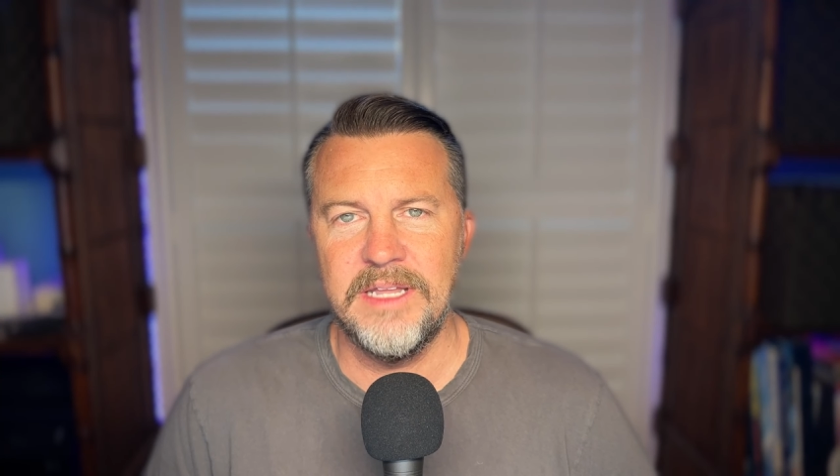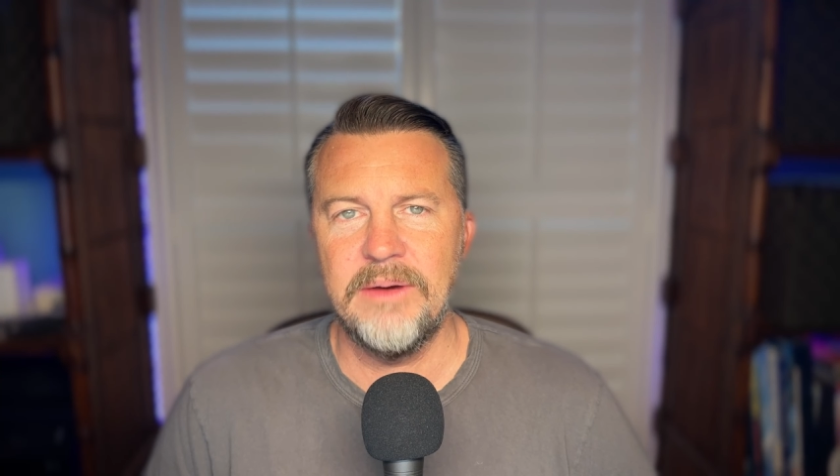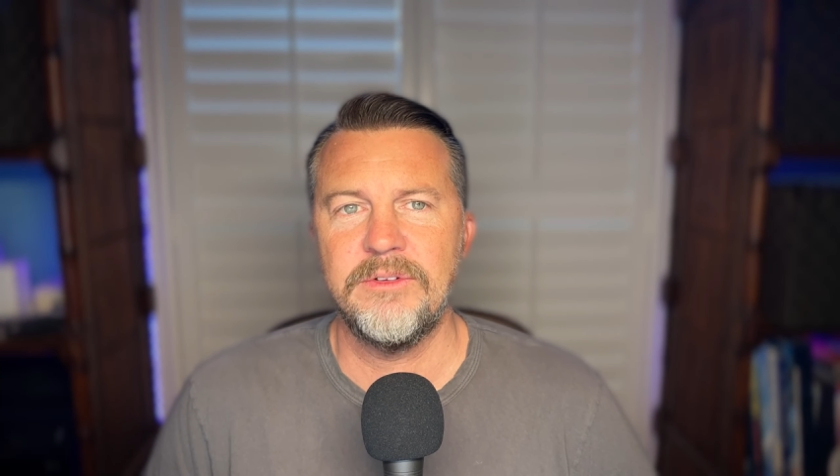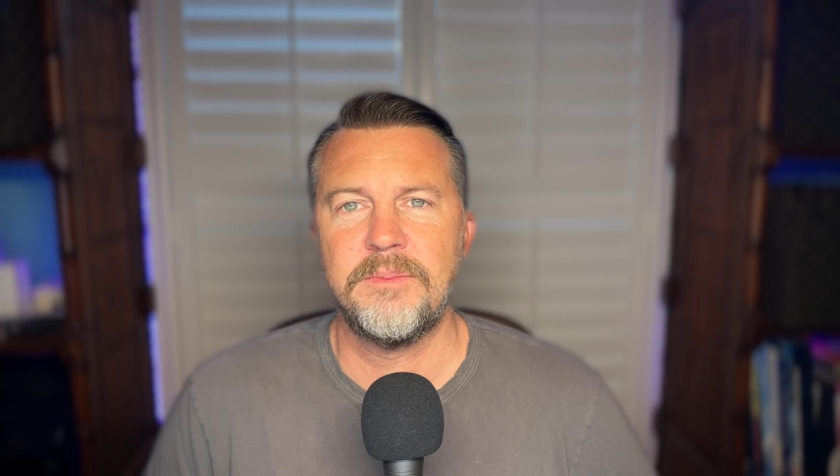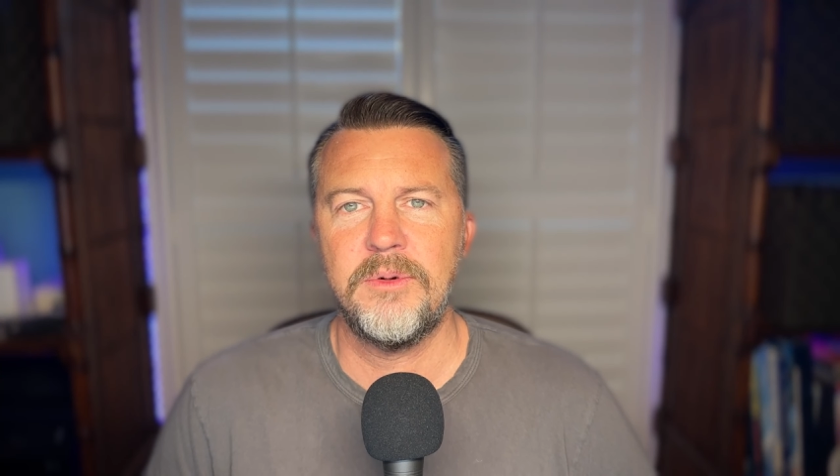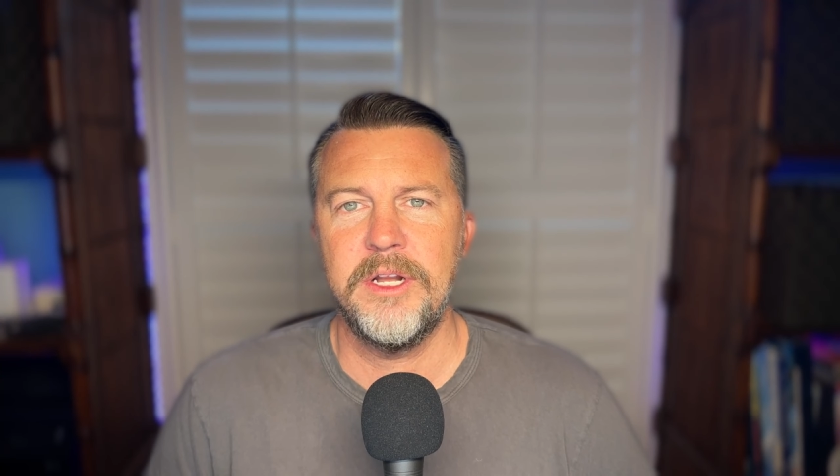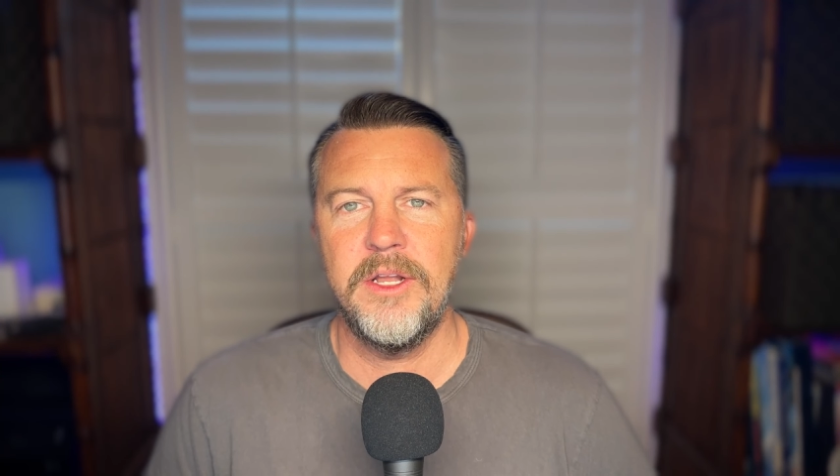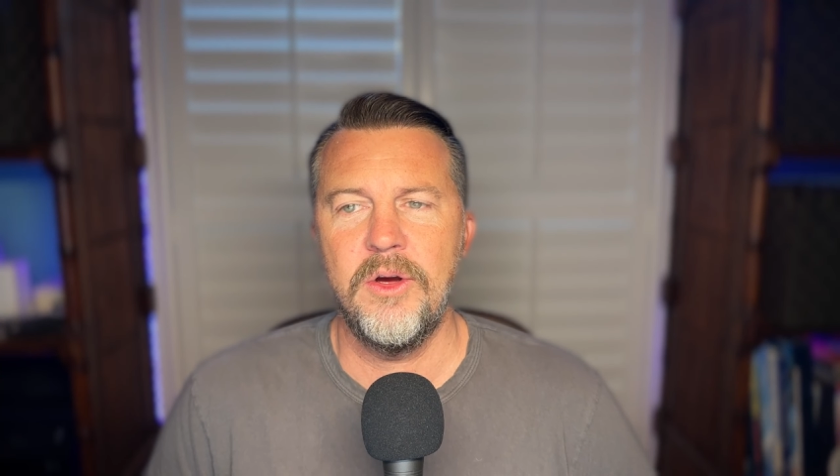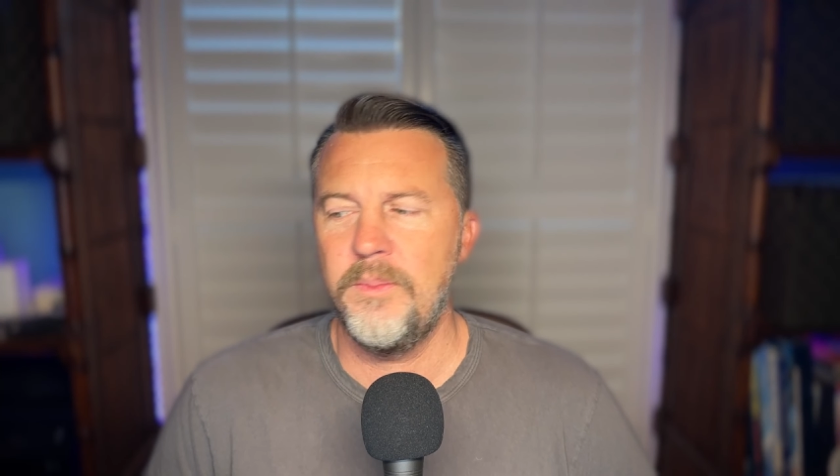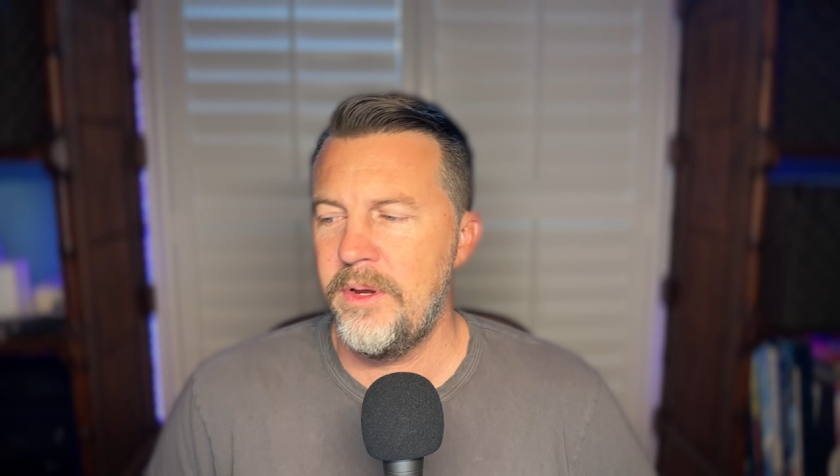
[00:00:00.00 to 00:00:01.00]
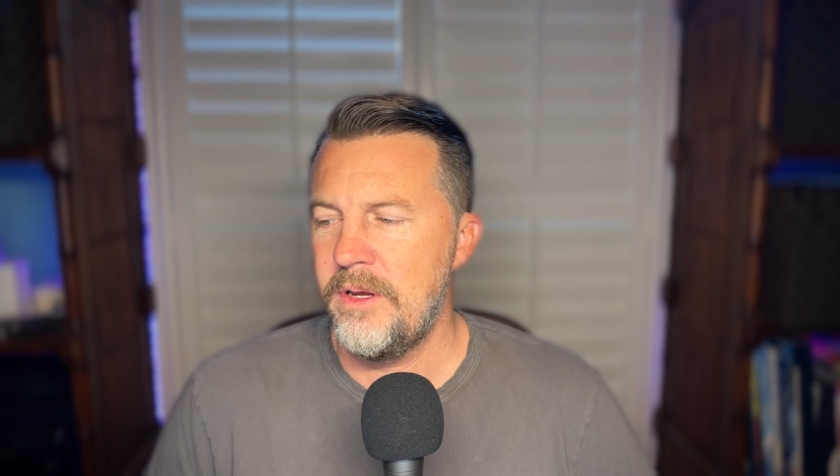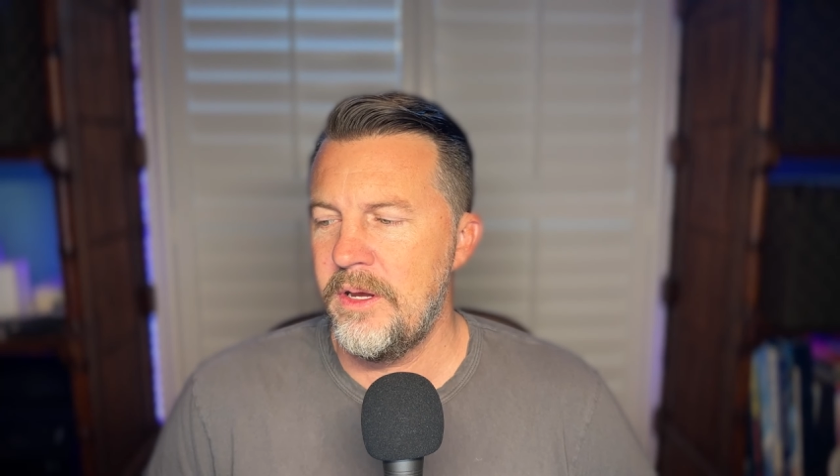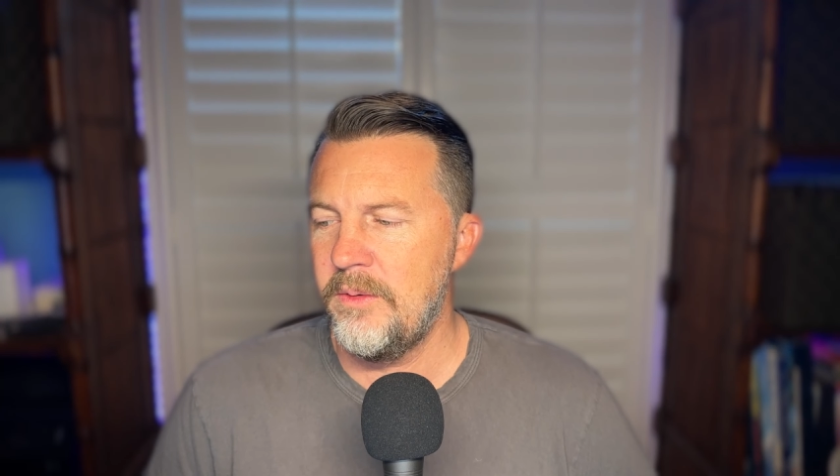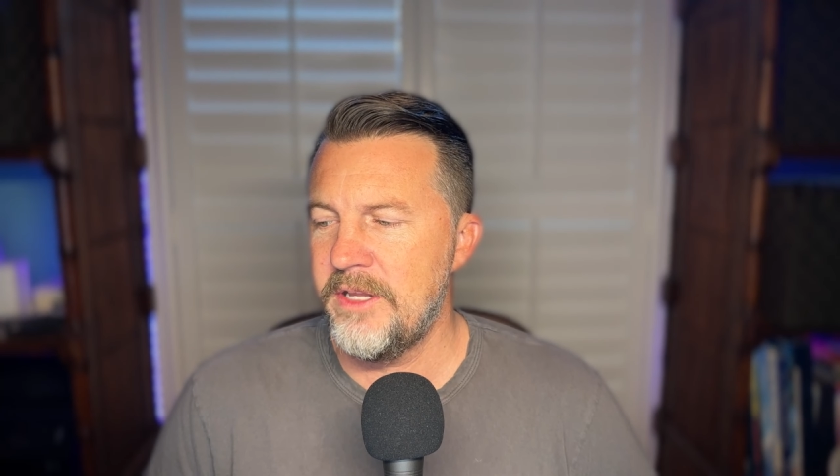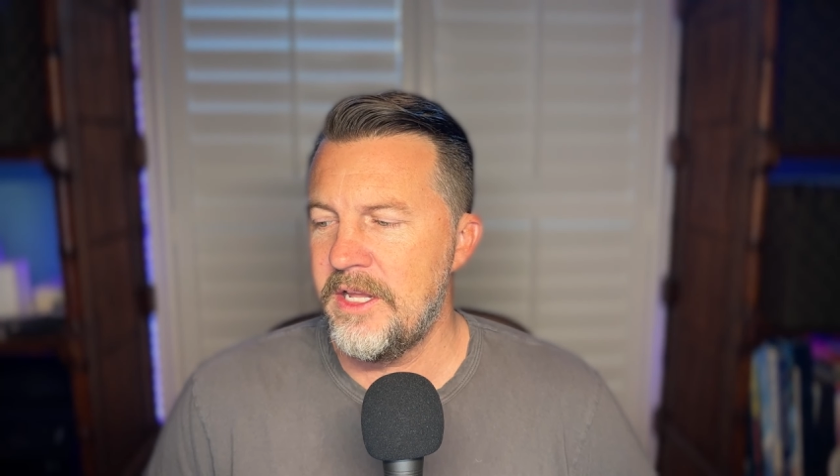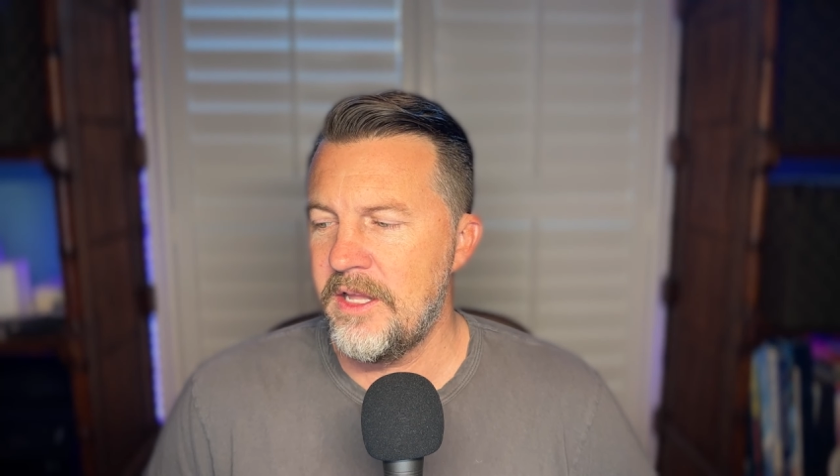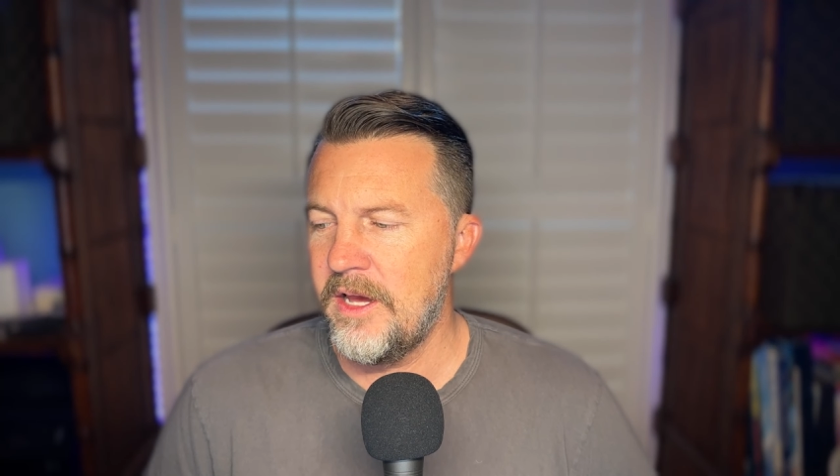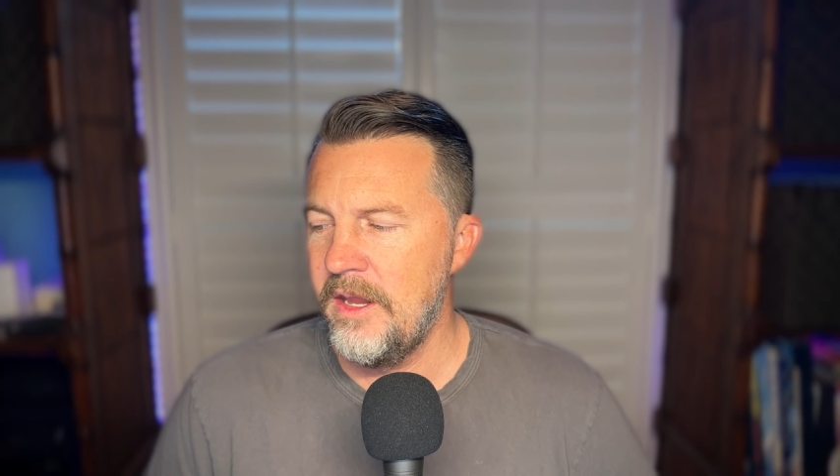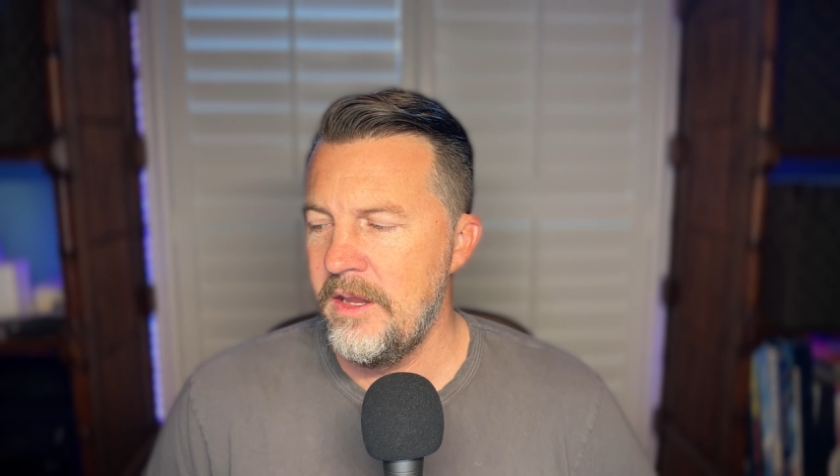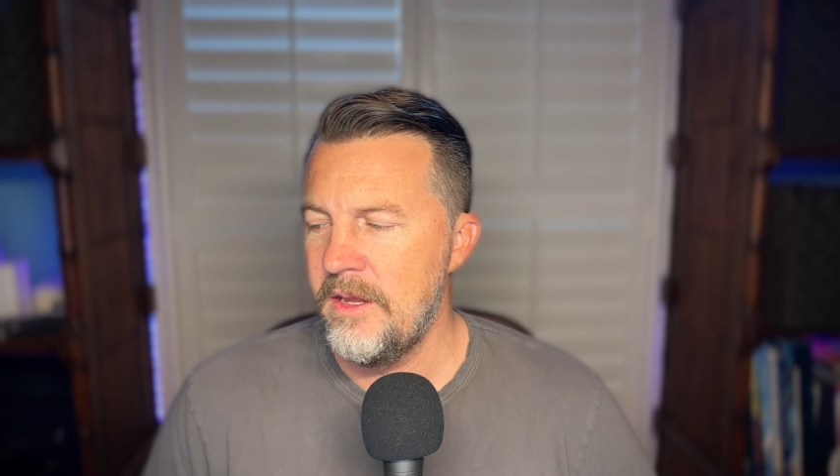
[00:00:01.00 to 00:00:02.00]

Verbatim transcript: That was pretty dope. I will not lie.